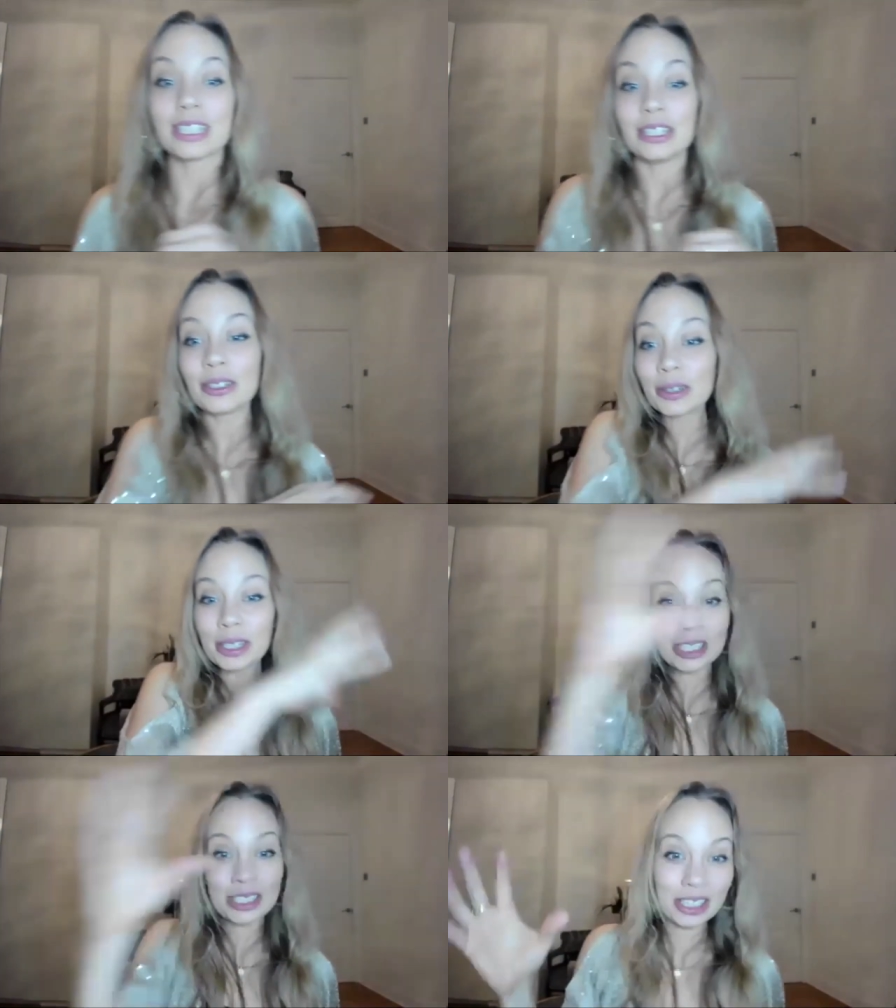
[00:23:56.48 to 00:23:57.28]
you've gone
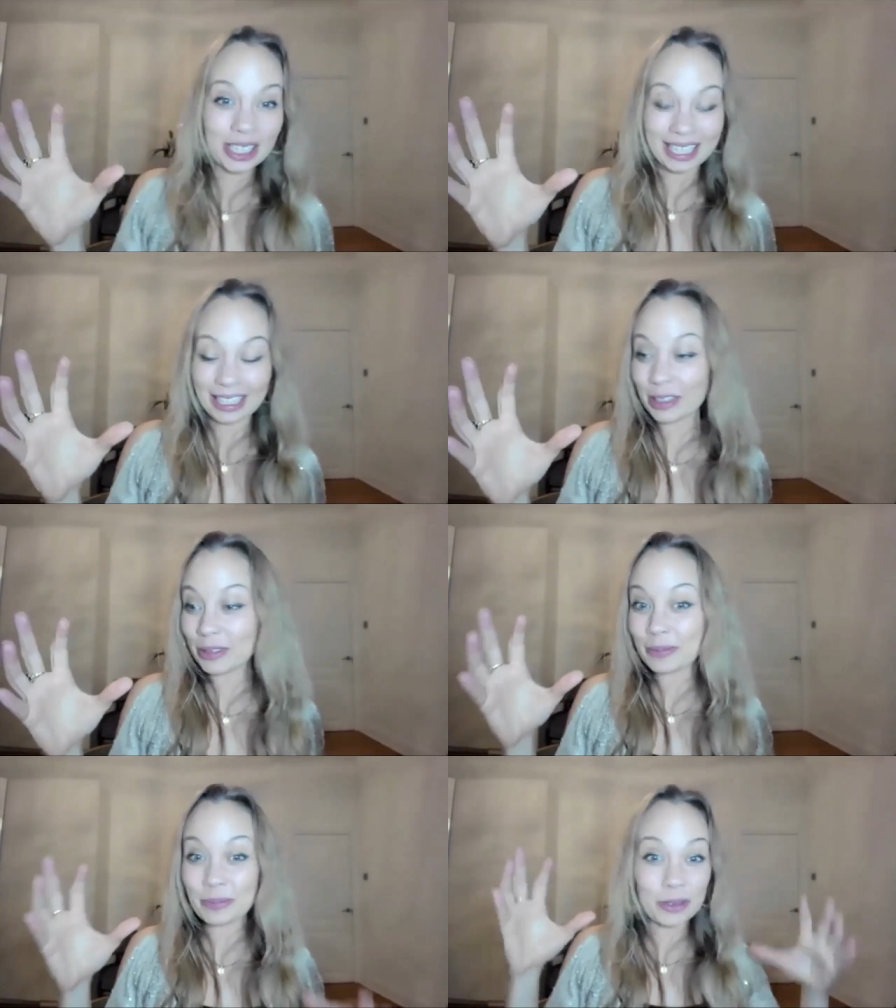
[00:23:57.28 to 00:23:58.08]
on the
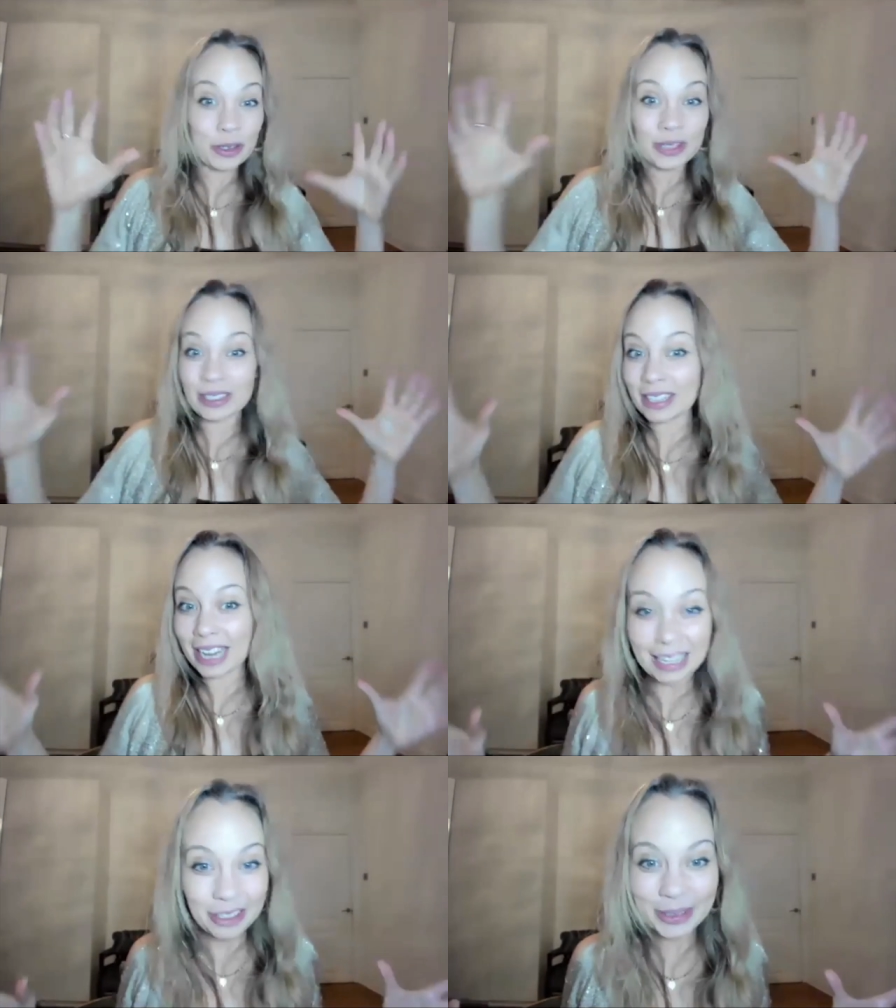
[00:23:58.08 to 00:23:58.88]
journey. You've
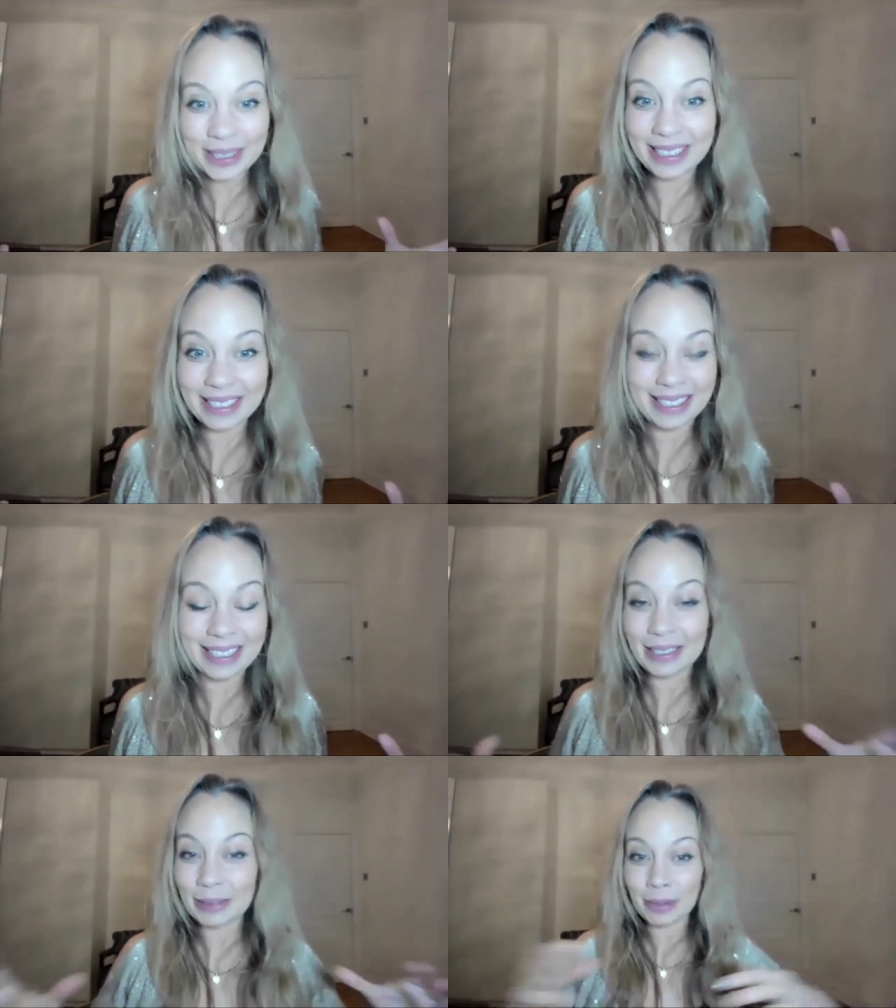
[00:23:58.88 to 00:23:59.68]
decided to exist
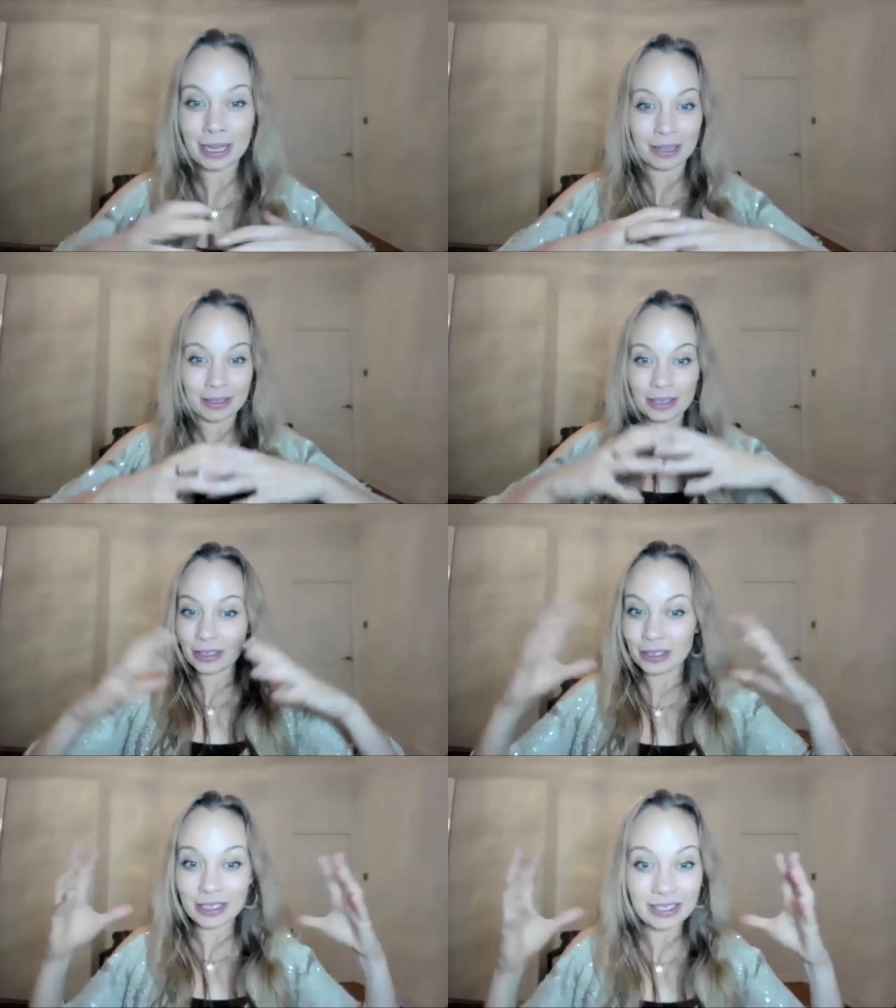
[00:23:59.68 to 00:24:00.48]
in this world.
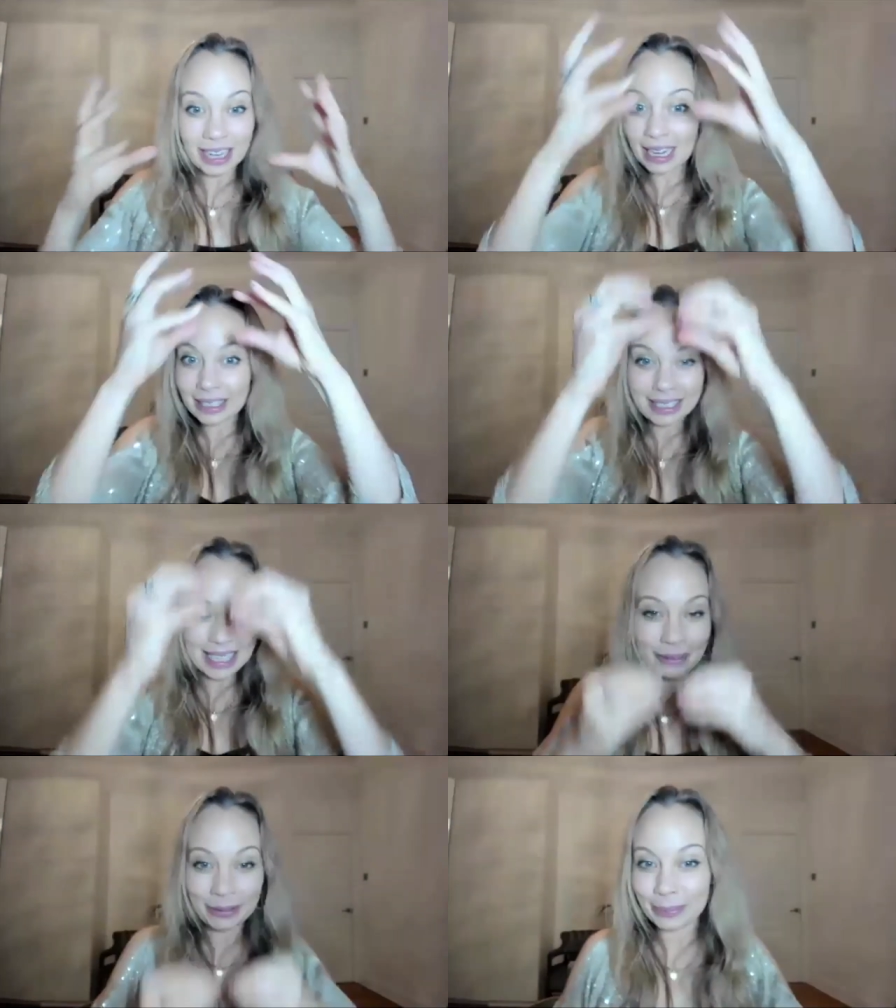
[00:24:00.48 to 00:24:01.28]
You decided to
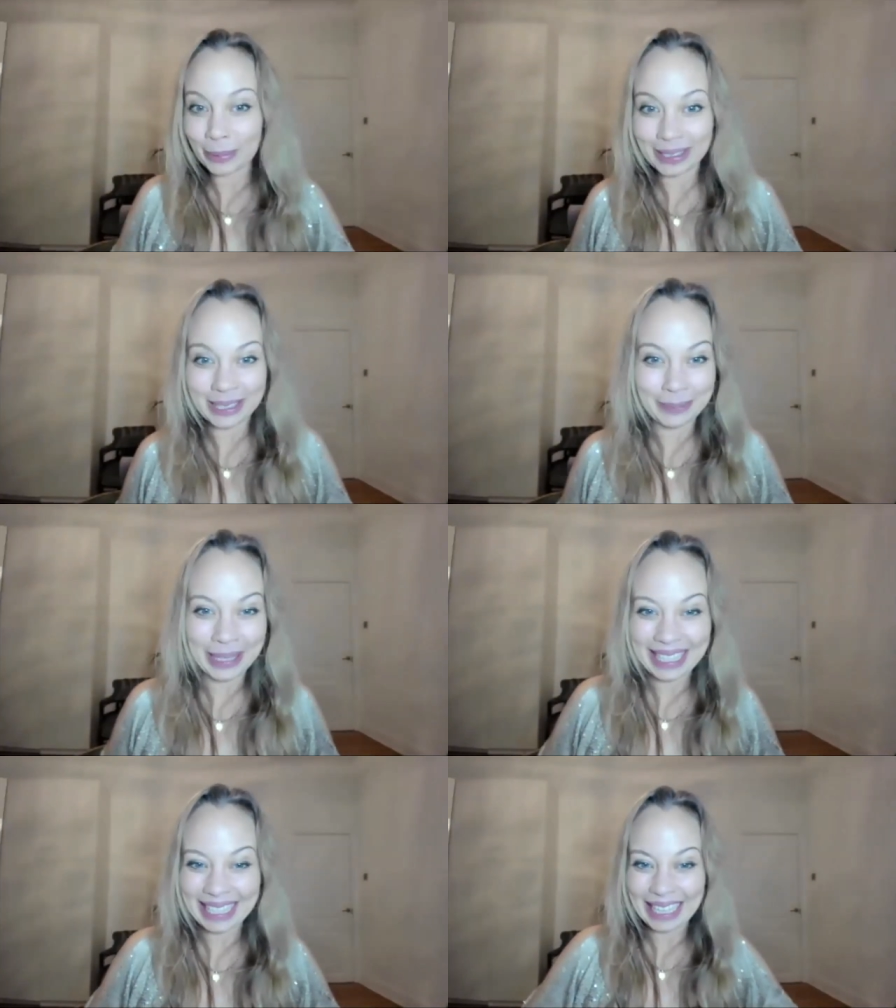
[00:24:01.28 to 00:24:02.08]
take
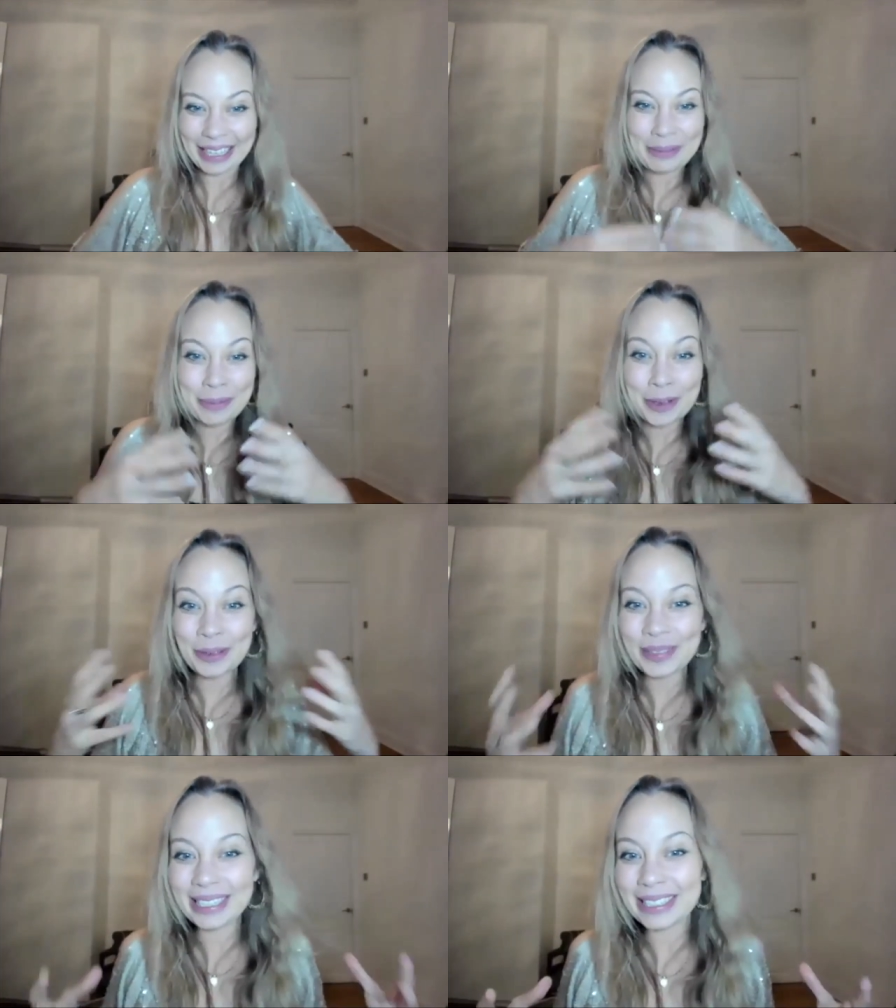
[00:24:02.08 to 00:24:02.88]
responsibility. You
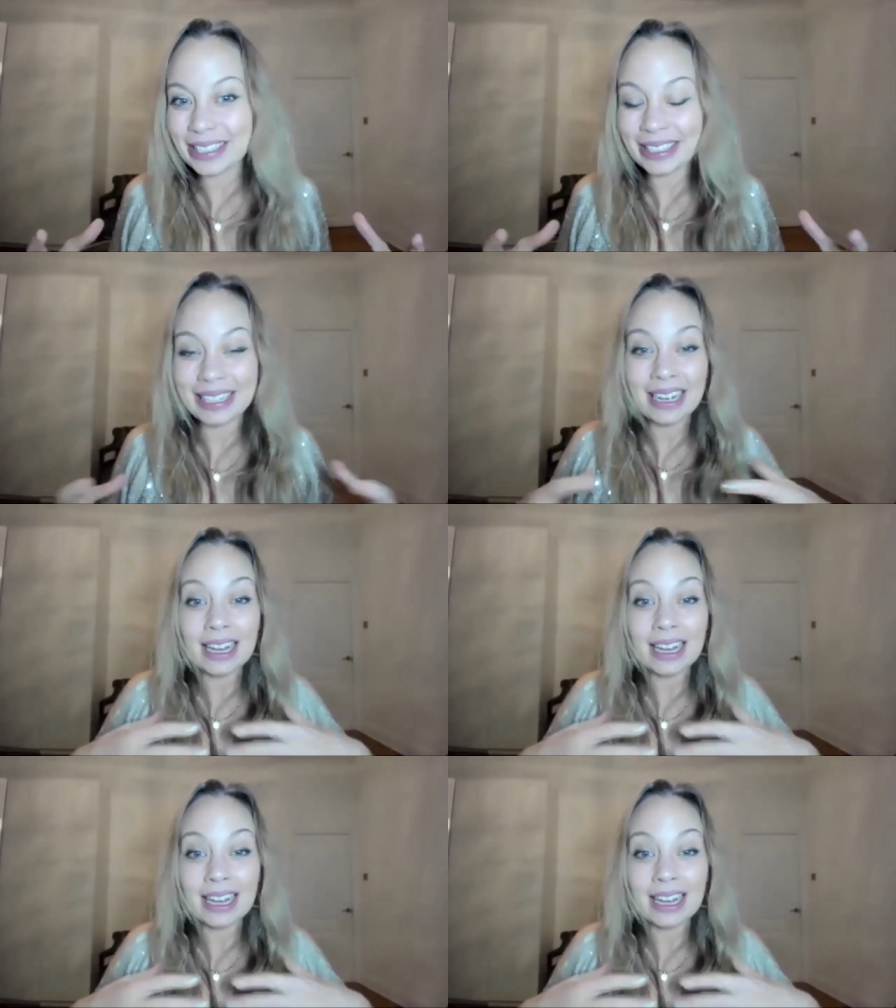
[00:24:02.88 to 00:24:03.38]
moved into